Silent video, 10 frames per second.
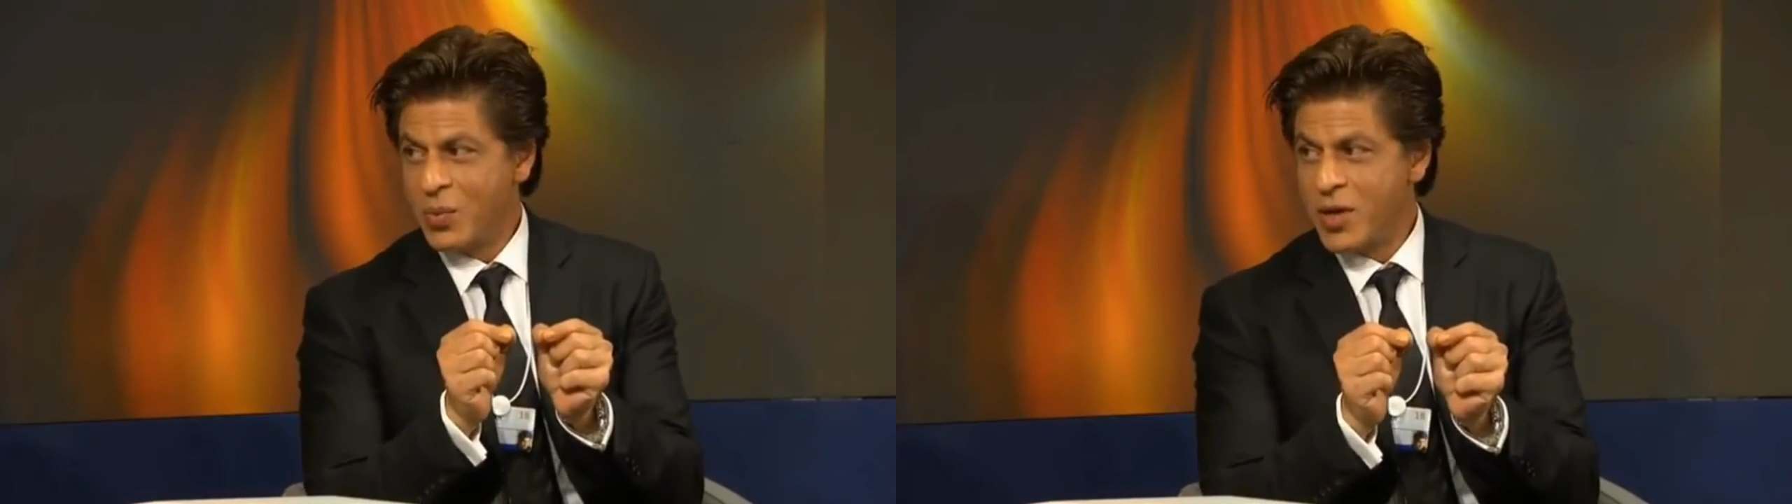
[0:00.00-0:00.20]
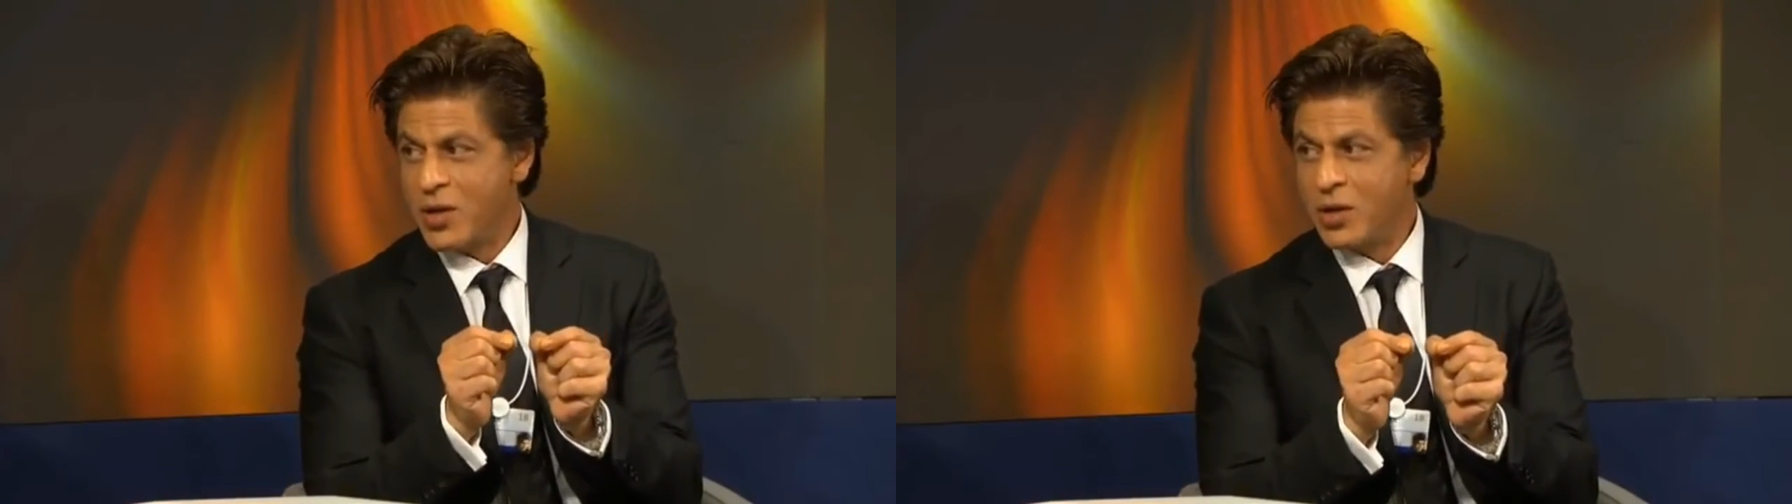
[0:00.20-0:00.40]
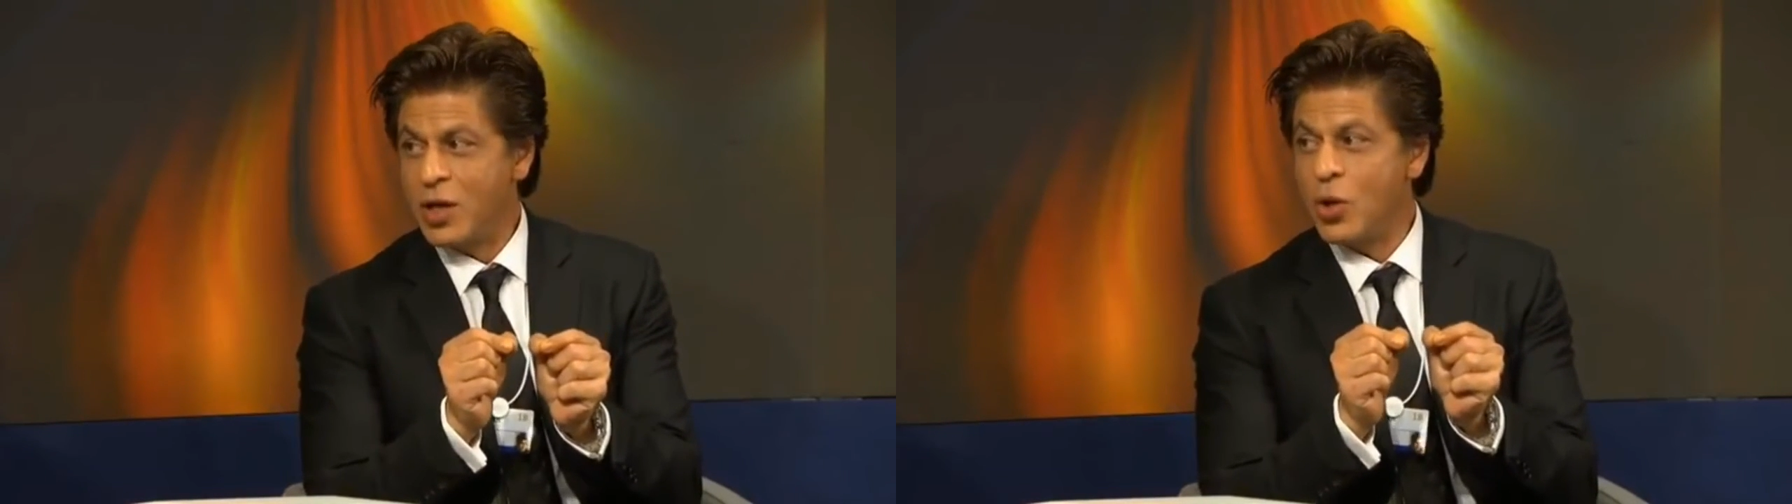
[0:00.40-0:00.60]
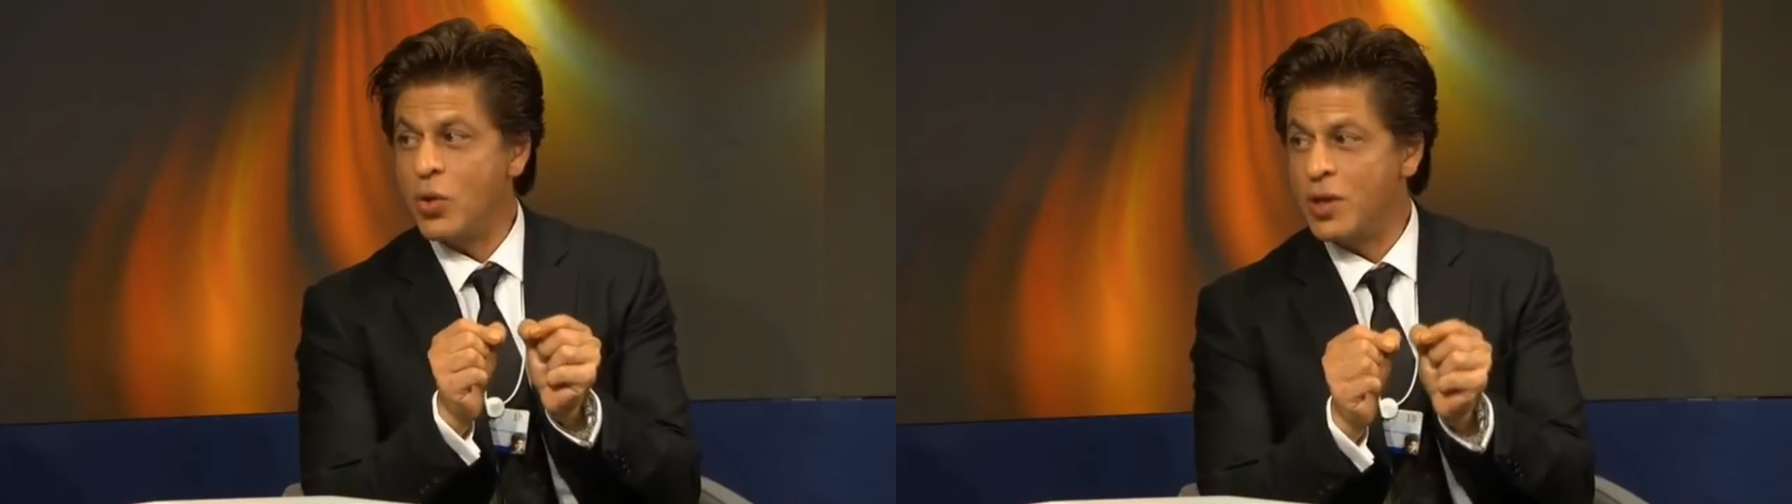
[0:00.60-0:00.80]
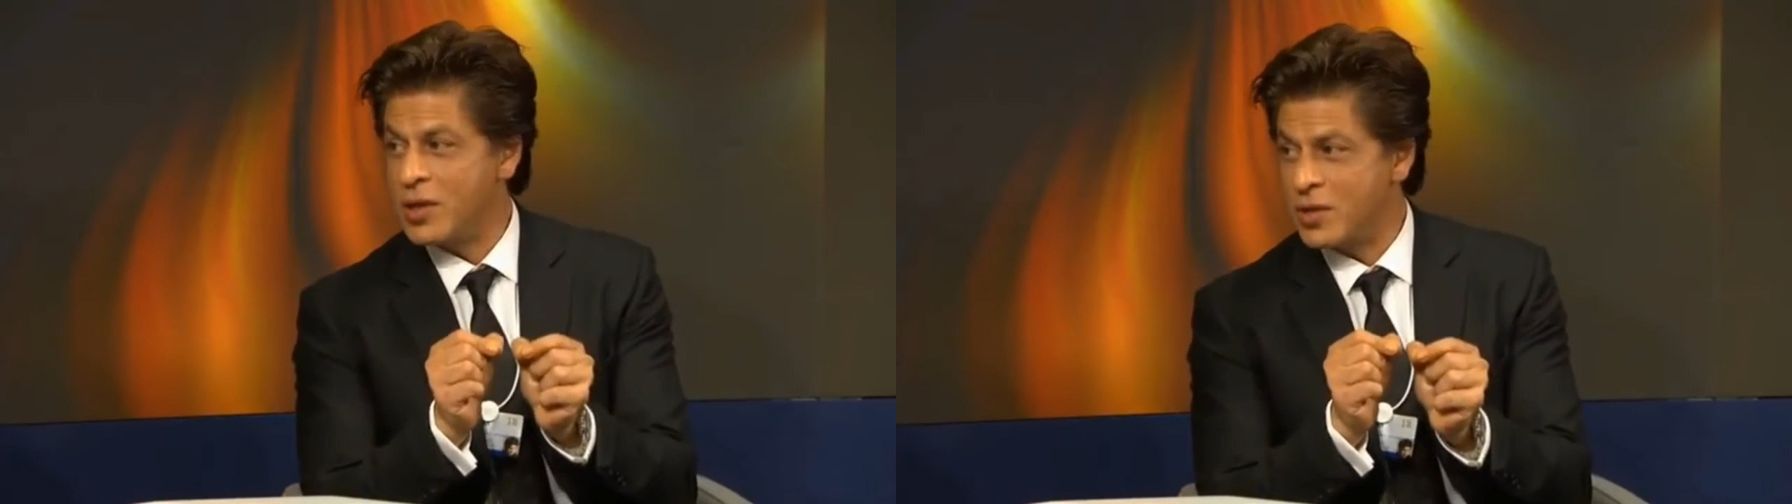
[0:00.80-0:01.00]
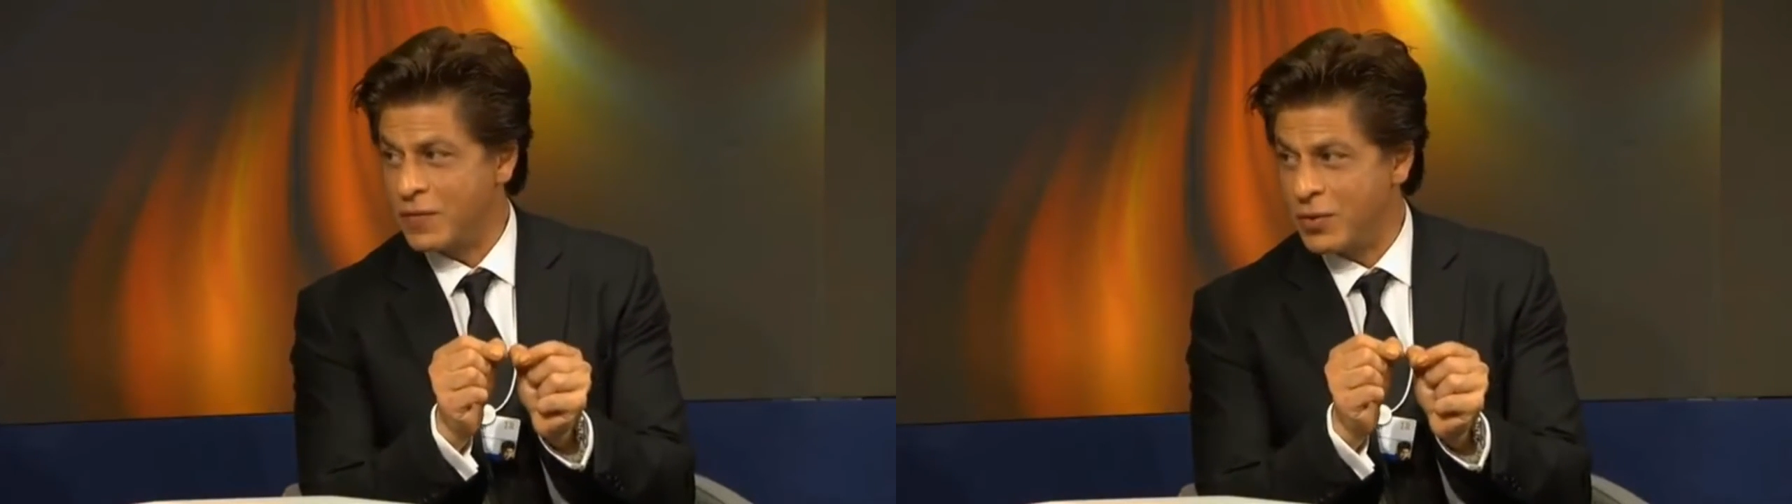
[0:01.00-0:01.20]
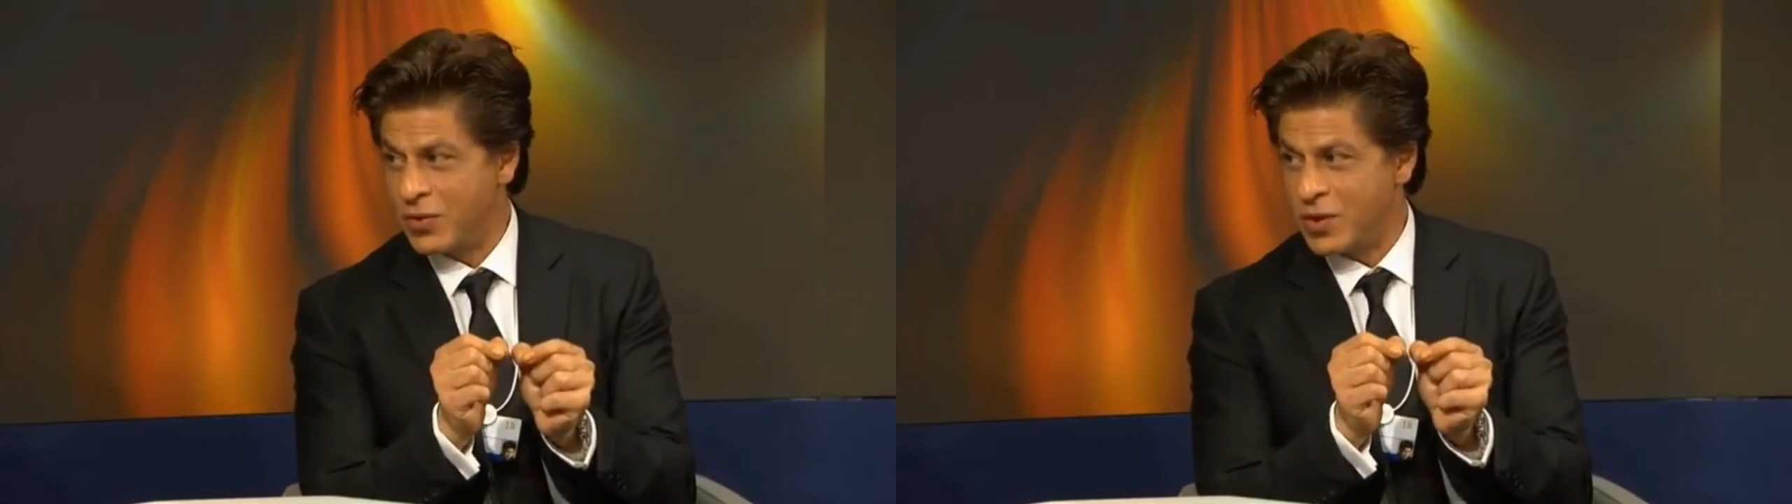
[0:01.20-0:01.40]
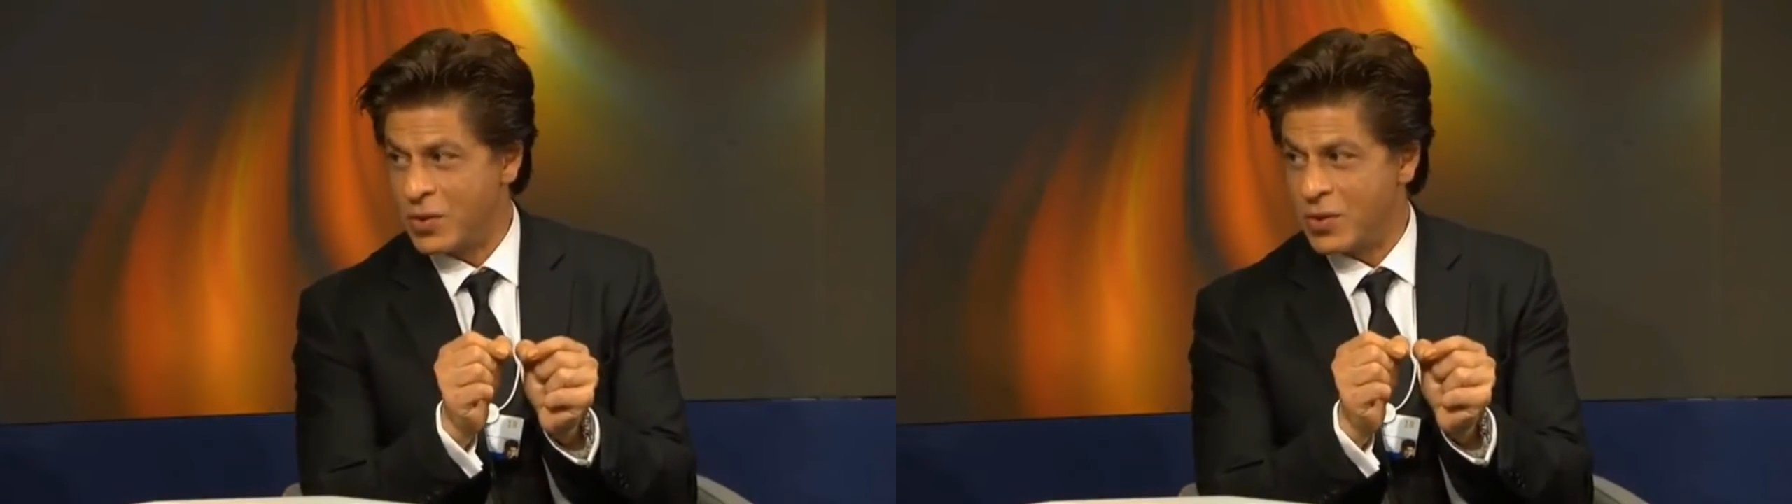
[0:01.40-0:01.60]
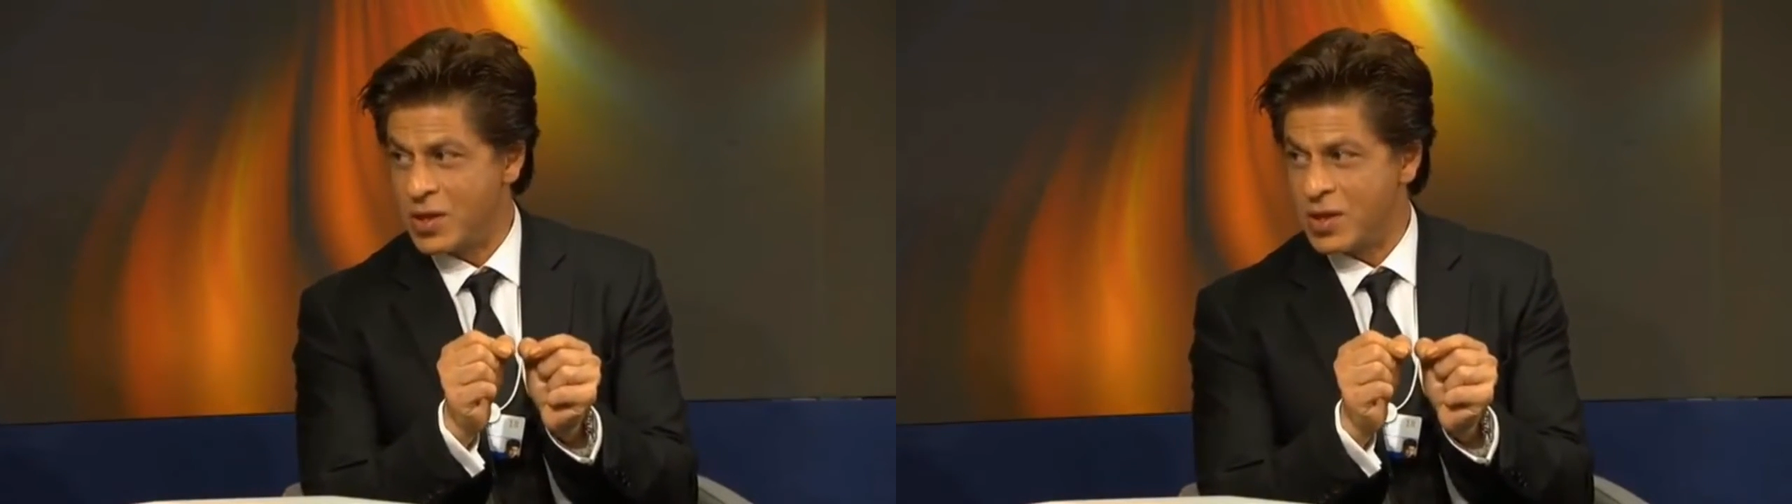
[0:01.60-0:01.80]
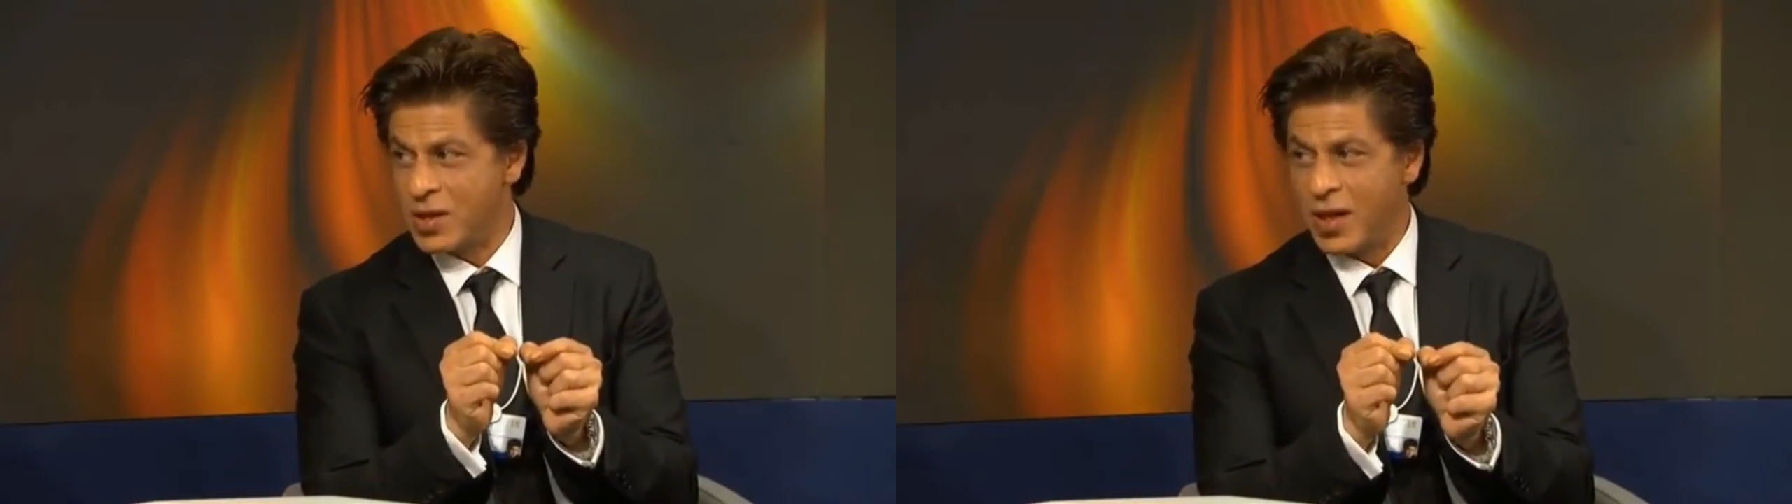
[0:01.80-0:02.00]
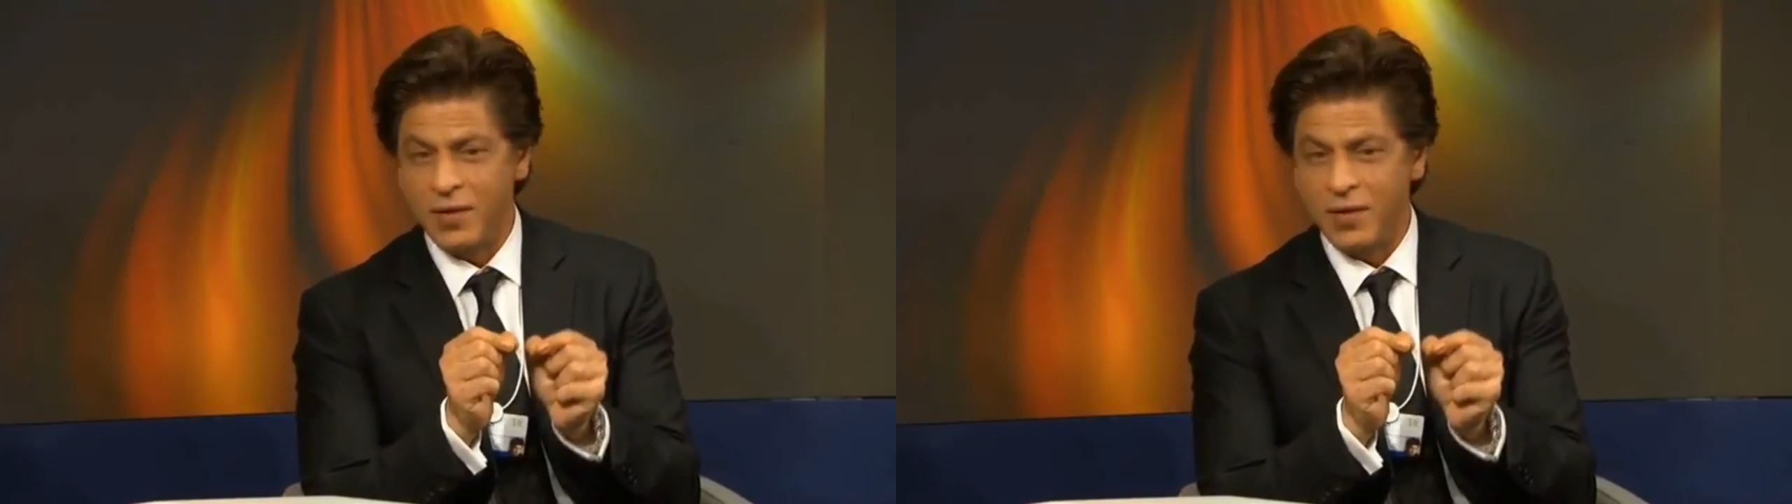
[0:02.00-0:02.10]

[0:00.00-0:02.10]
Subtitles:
We are not the owners of those resources.